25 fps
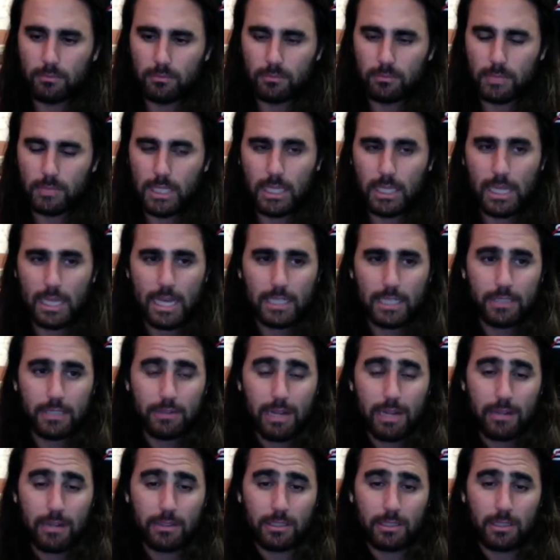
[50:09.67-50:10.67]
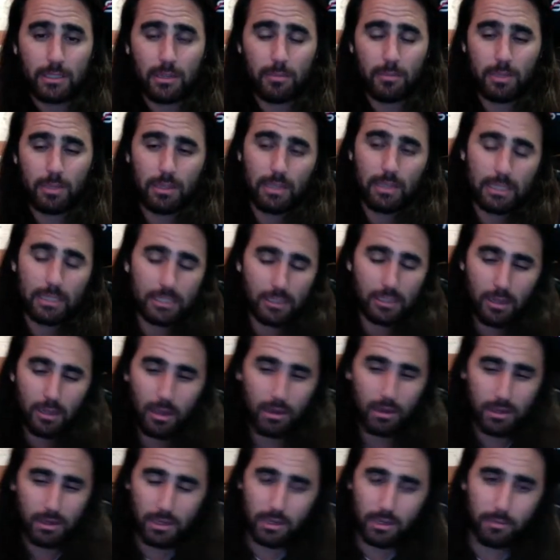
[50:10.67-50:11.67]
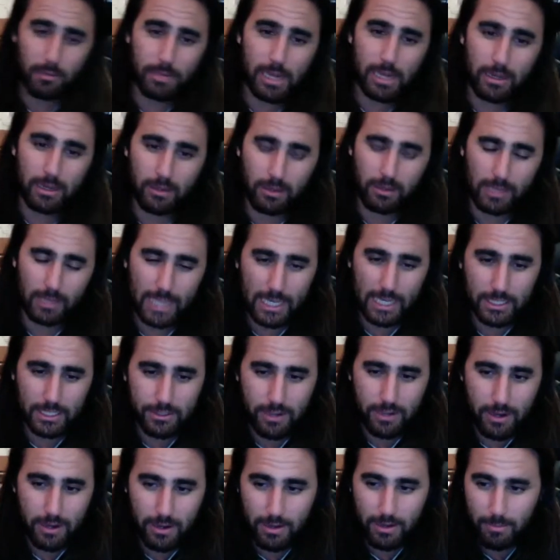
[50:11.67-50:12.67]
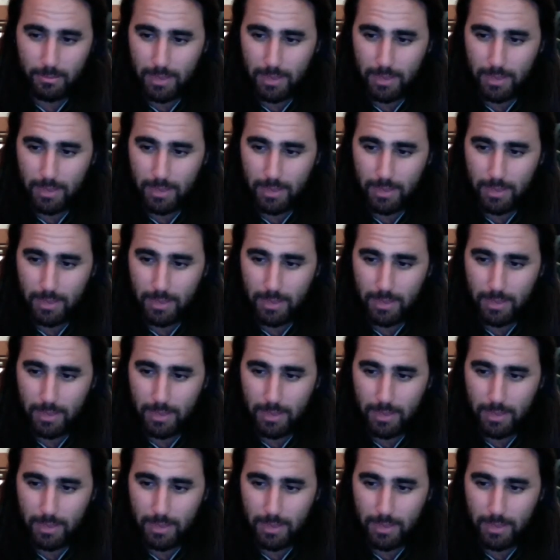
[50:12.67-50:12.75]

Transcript: the last round is going to be it's all going to come down to the last round.